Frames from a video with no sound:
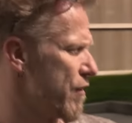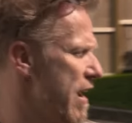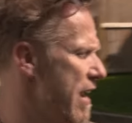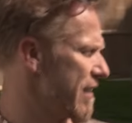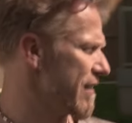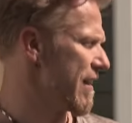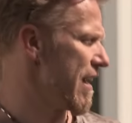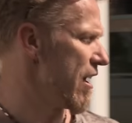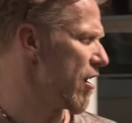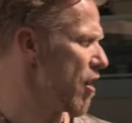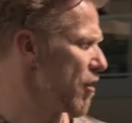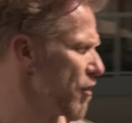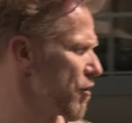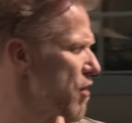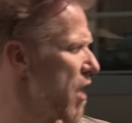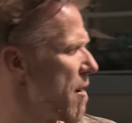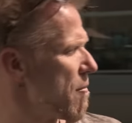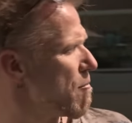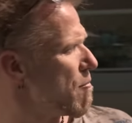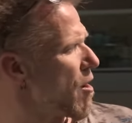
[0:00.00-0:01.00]
fact that on the
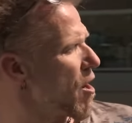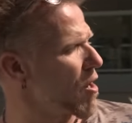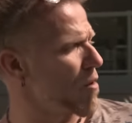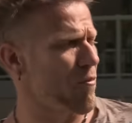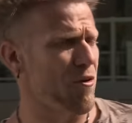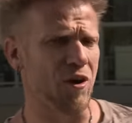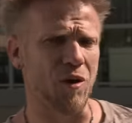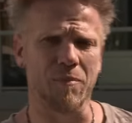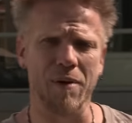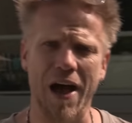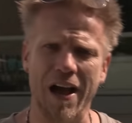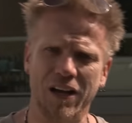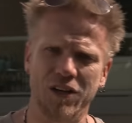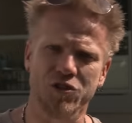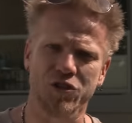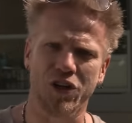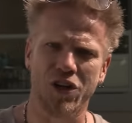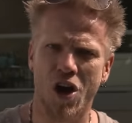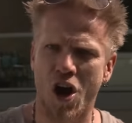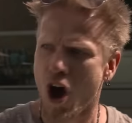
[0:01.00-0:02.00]
top and bottom rail
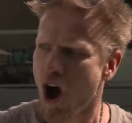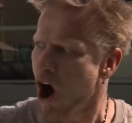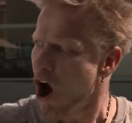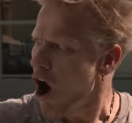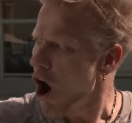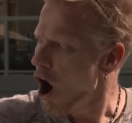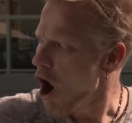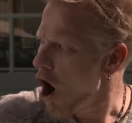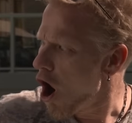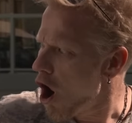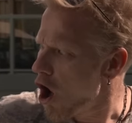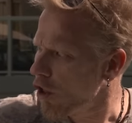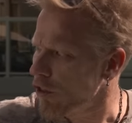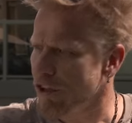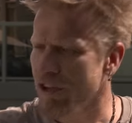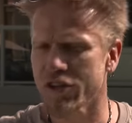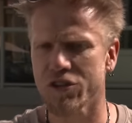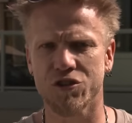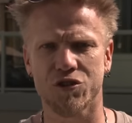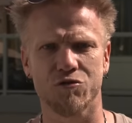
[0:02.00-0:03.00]
packaging, all
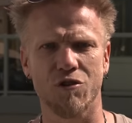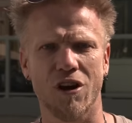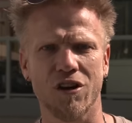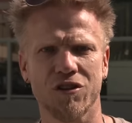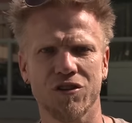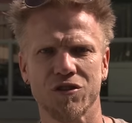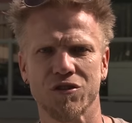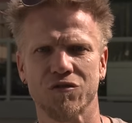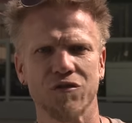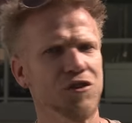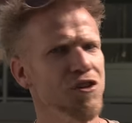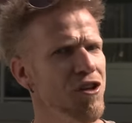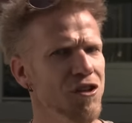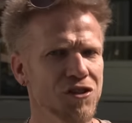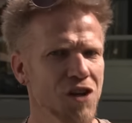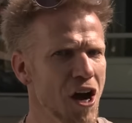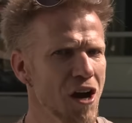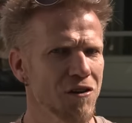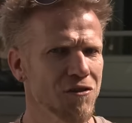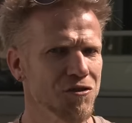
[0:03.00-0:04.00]
the instructions for the
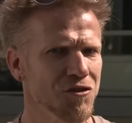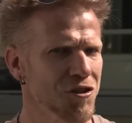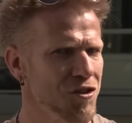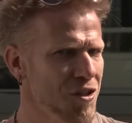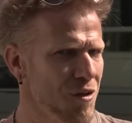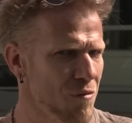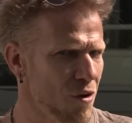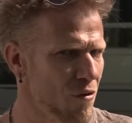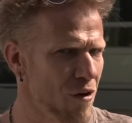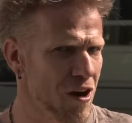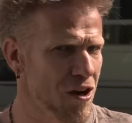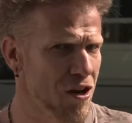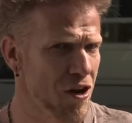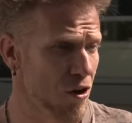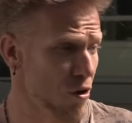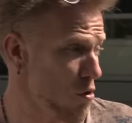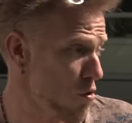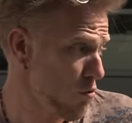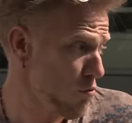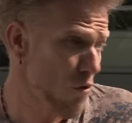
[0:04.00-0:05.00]
entire system are right
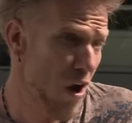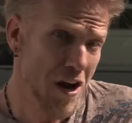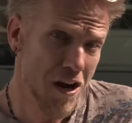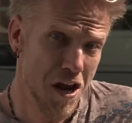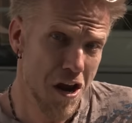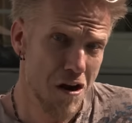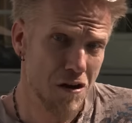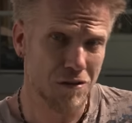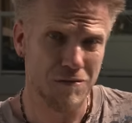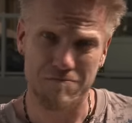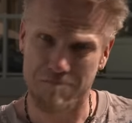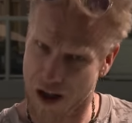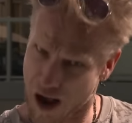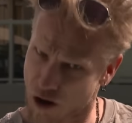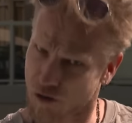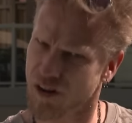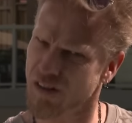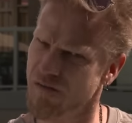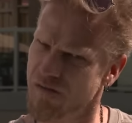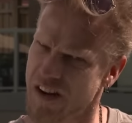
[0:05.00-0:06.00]
here. Right here.
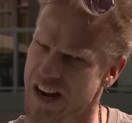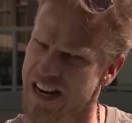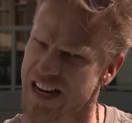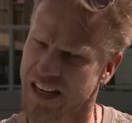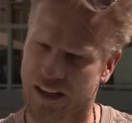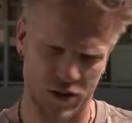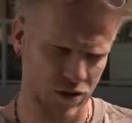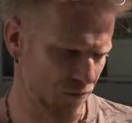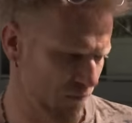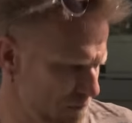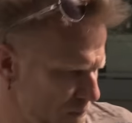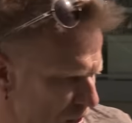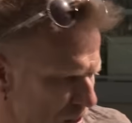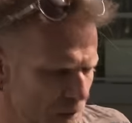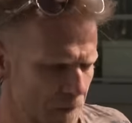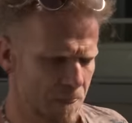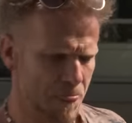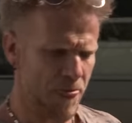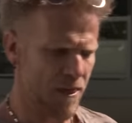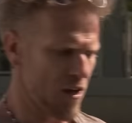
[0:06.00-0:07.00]
How convenient.
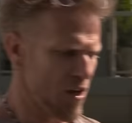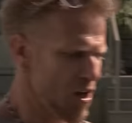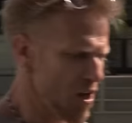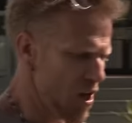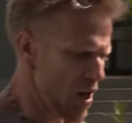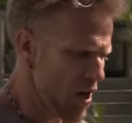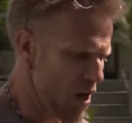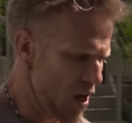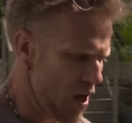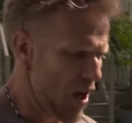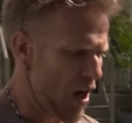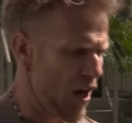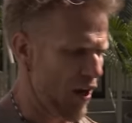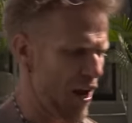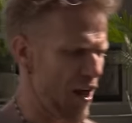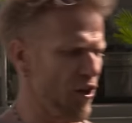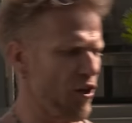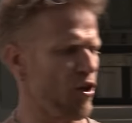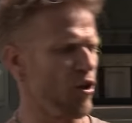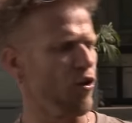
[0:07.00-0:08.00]

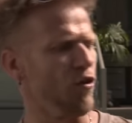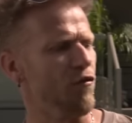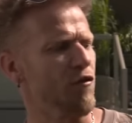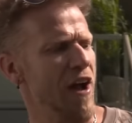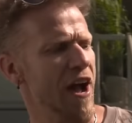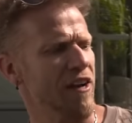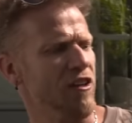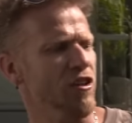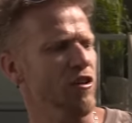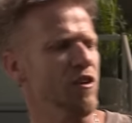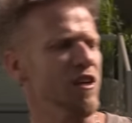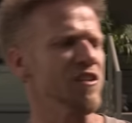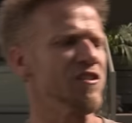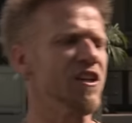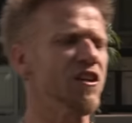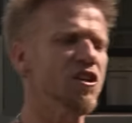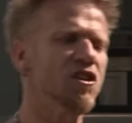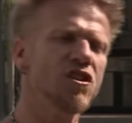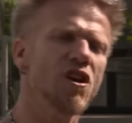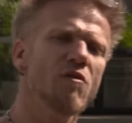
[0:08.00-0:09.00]
Another cool factor is
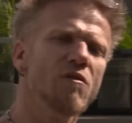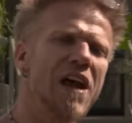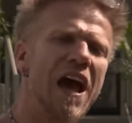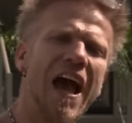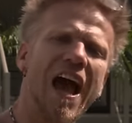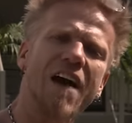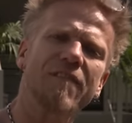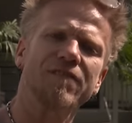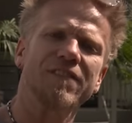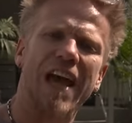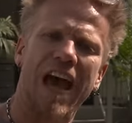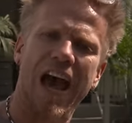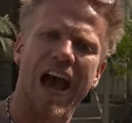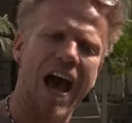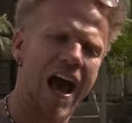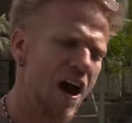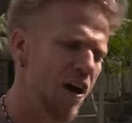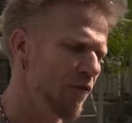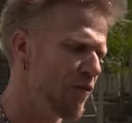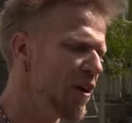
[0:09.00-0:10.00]
that you don't have to
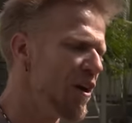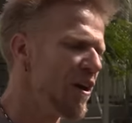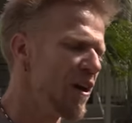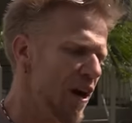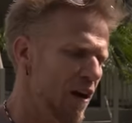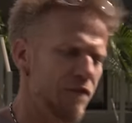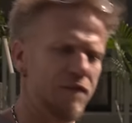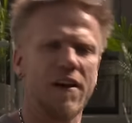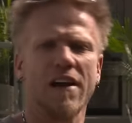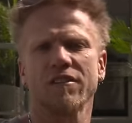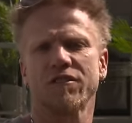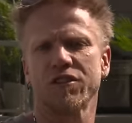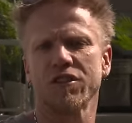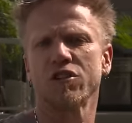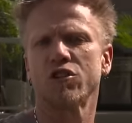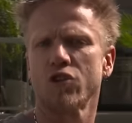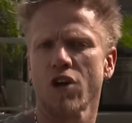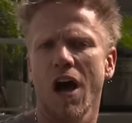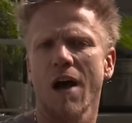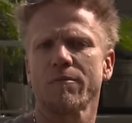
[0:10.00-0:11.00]
have a fancy
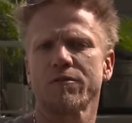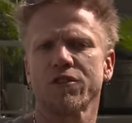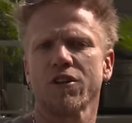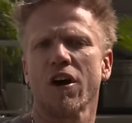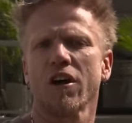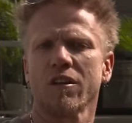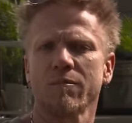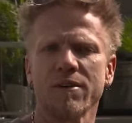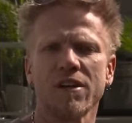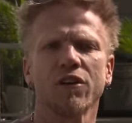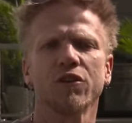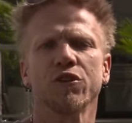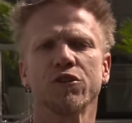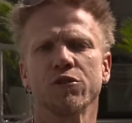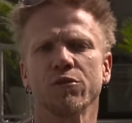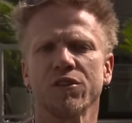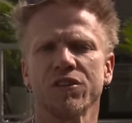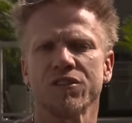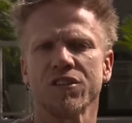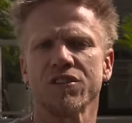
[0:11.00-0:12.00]
chop saw to be able to
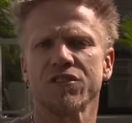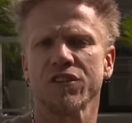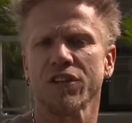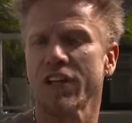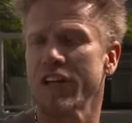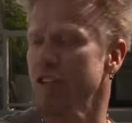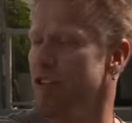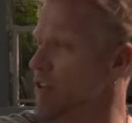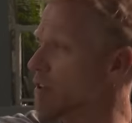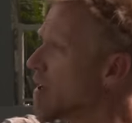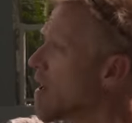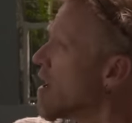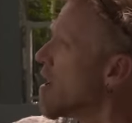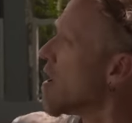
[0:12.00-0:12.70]
do this installation.